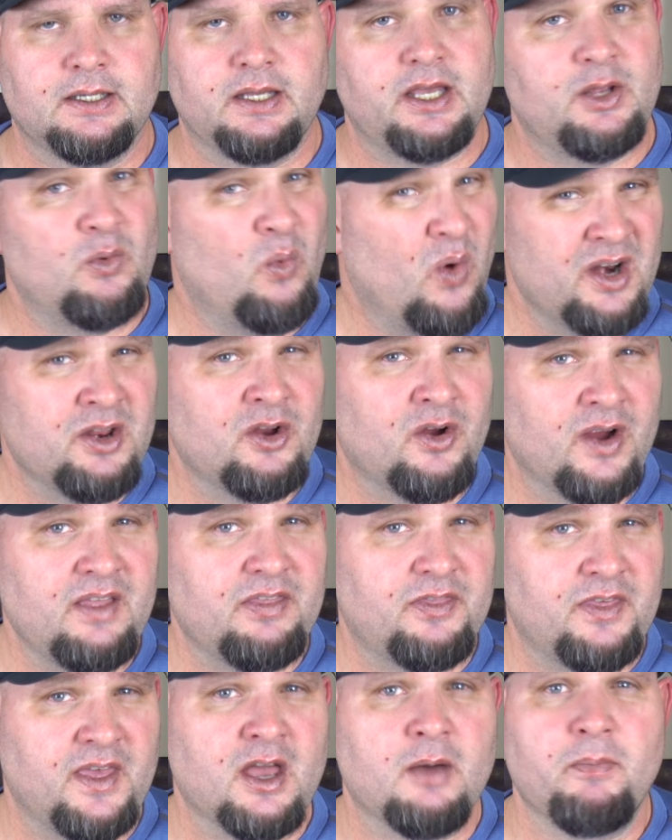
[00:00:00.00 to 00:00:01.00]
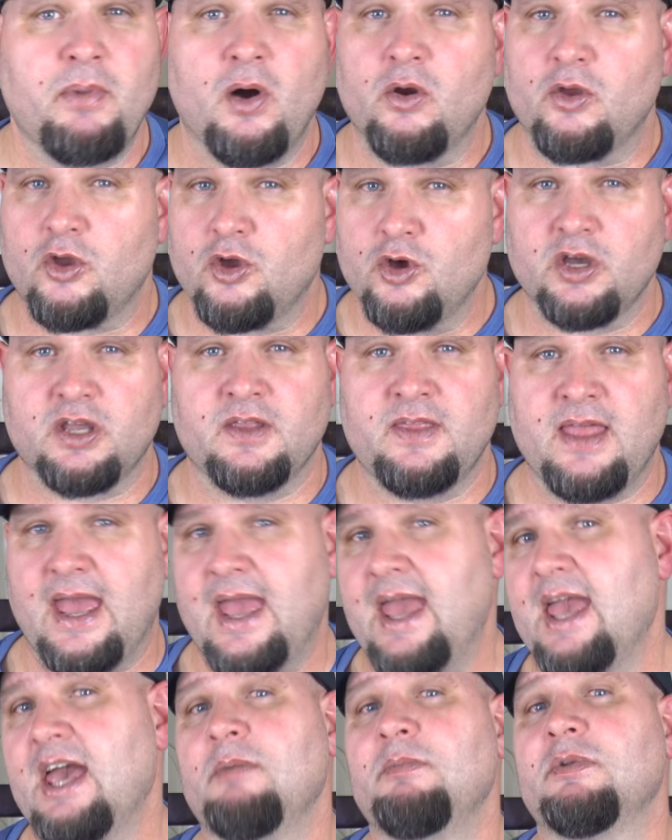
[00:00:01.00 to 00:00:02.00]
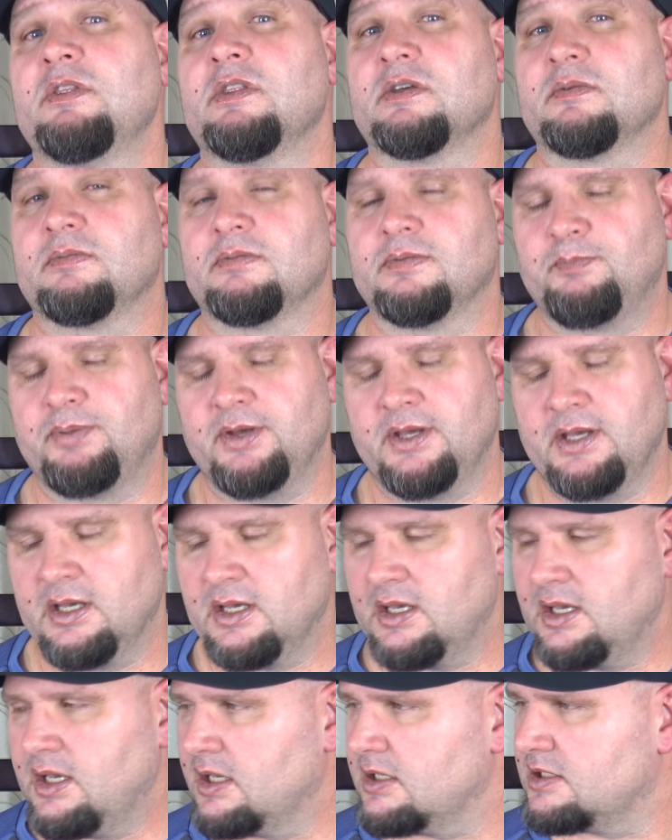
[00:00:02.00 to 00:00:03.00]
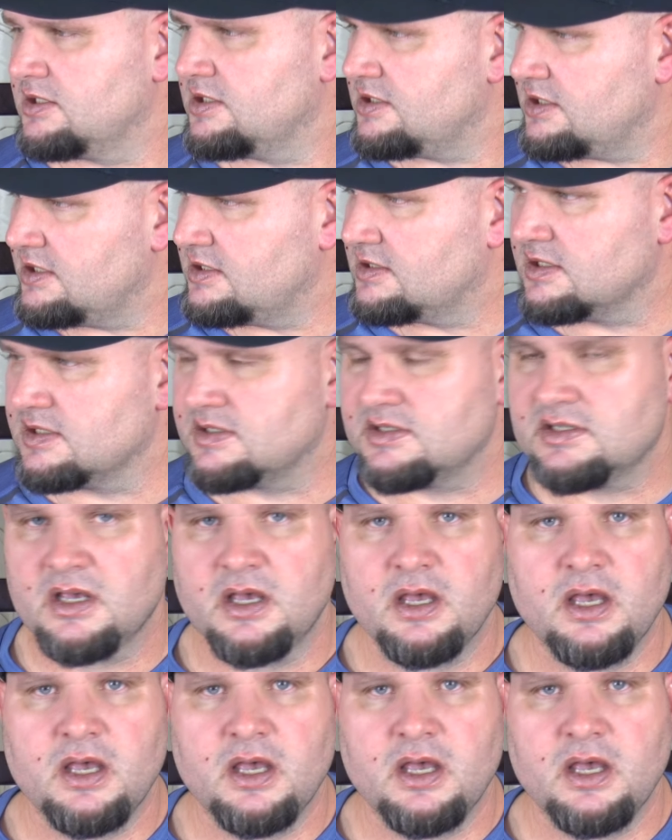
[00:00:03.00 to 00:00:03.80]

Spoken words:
And one great thing about cooking the ham in the, Jesus,